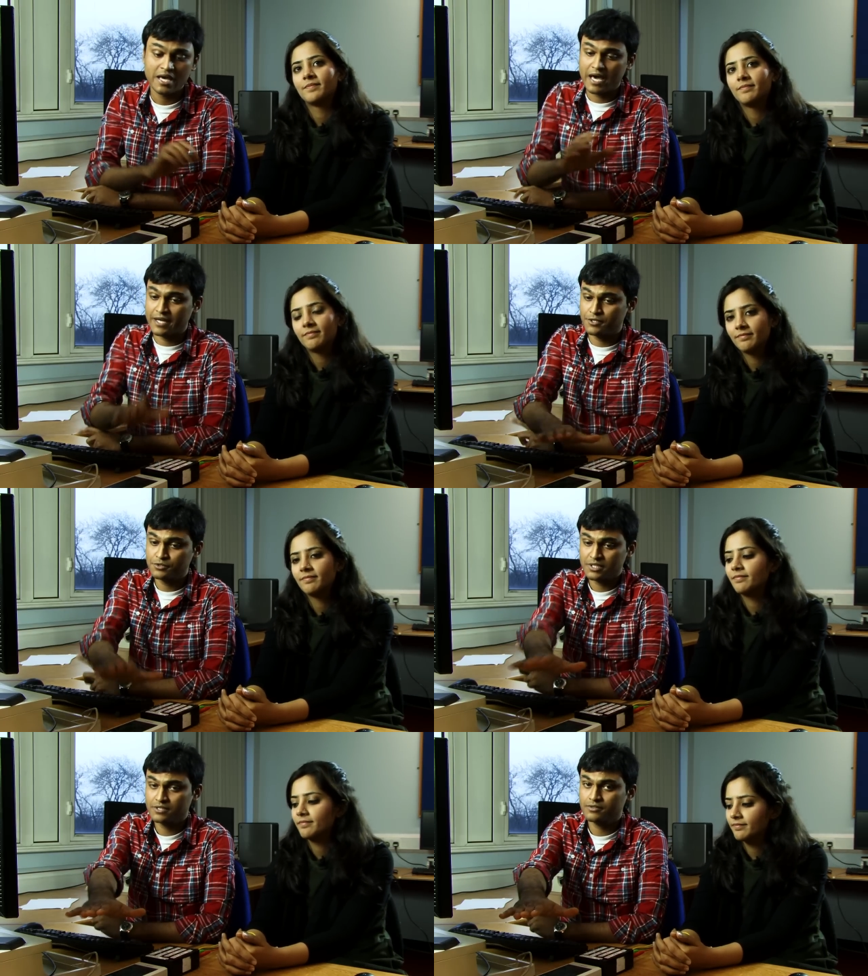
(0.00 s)
Speaker 1: and
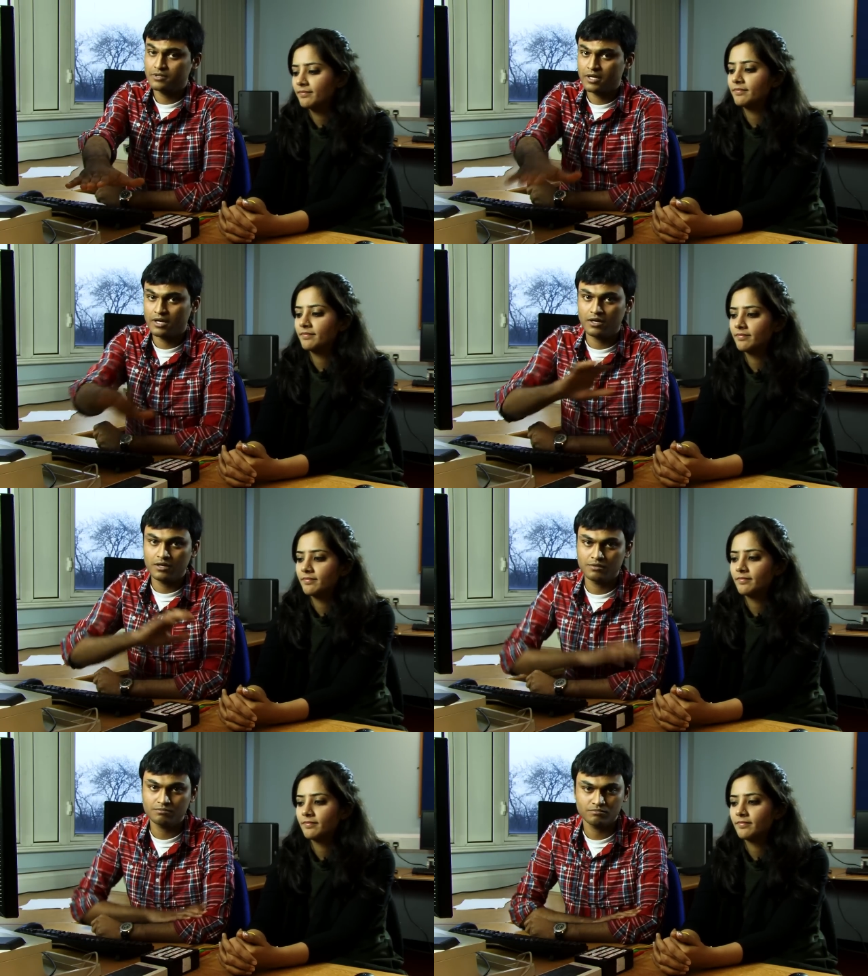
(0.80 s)
using the
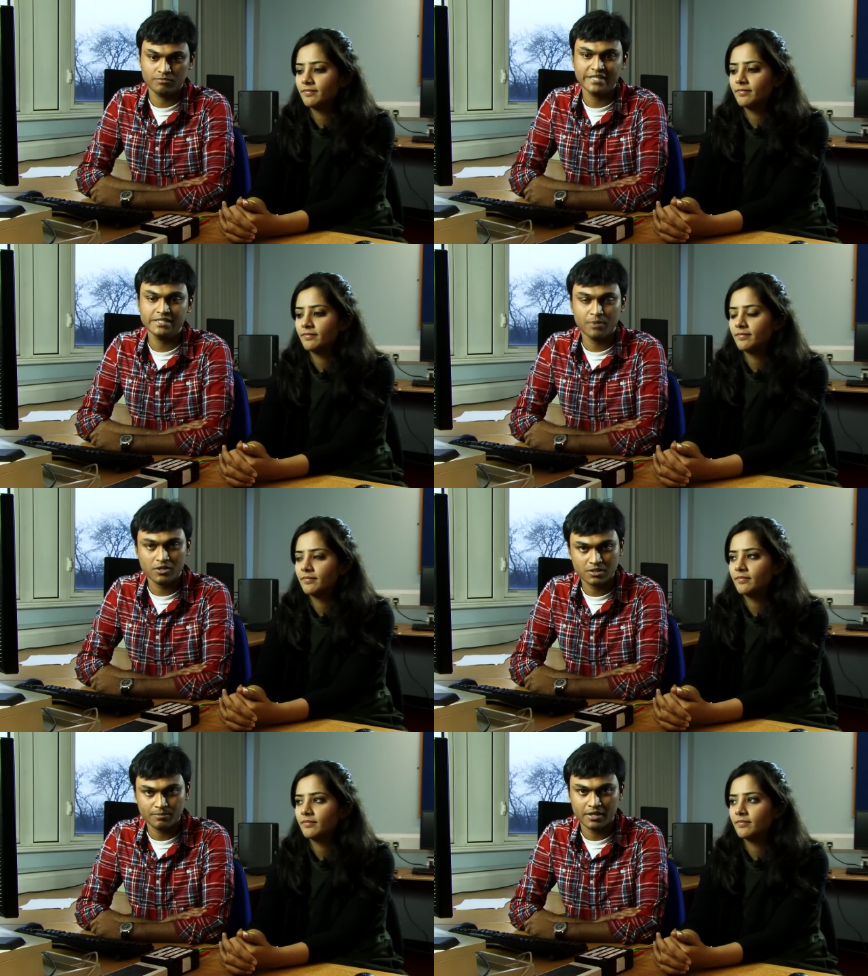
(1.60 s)
uh, AC power
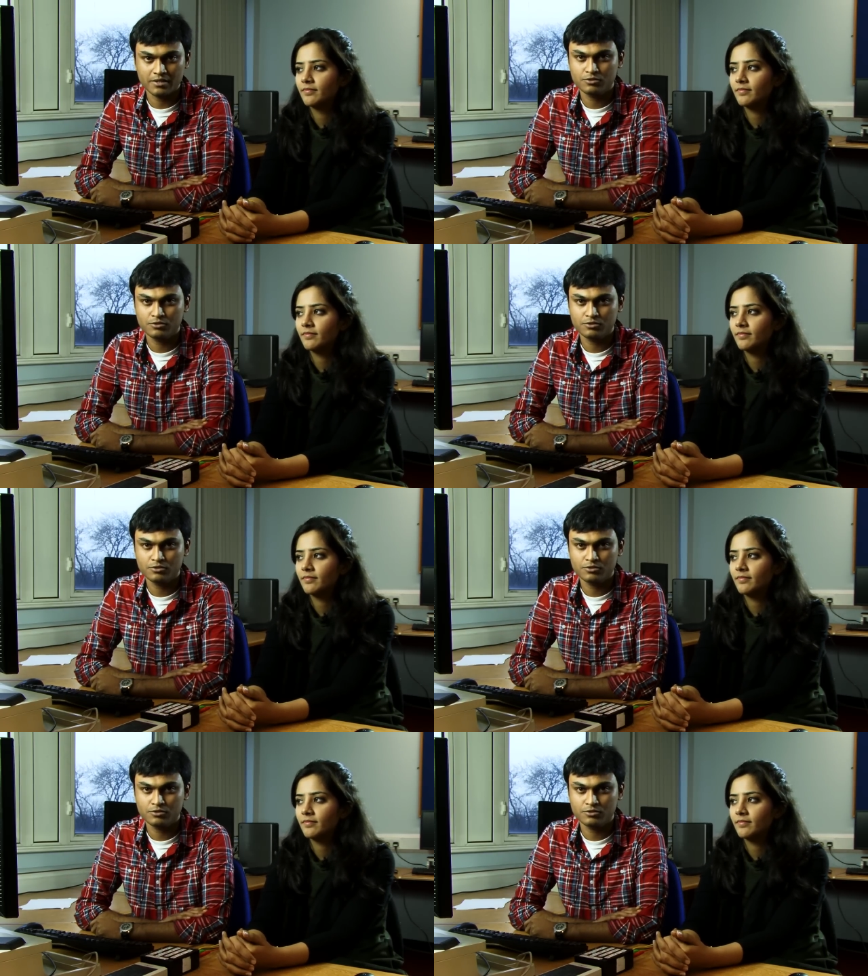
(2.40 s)
supply.